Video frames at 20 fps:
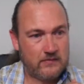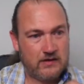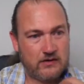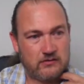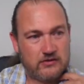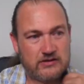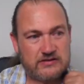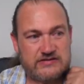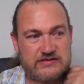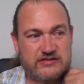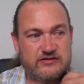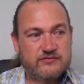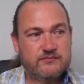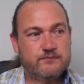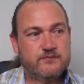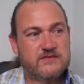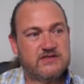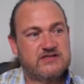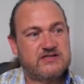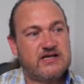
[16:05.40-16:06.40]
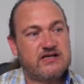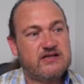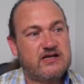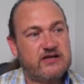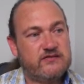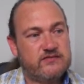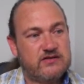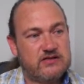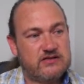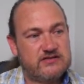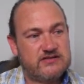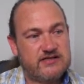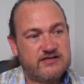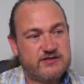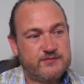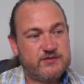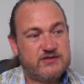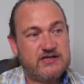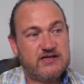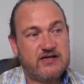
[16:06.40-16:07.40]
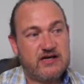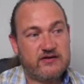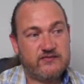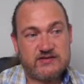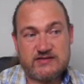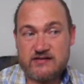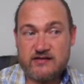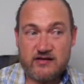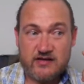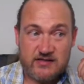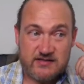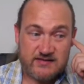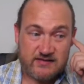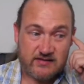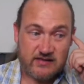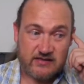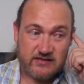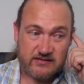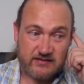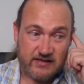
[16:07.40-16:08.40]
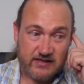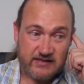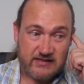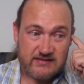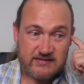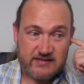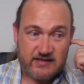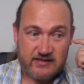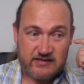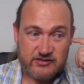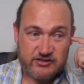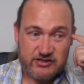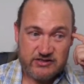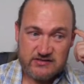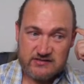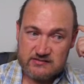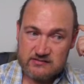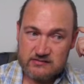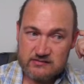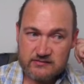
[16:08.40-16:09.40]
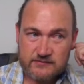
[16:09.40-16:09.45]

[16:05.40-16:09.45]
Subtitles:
Okay, so ChatGPT gave us three trading strategies.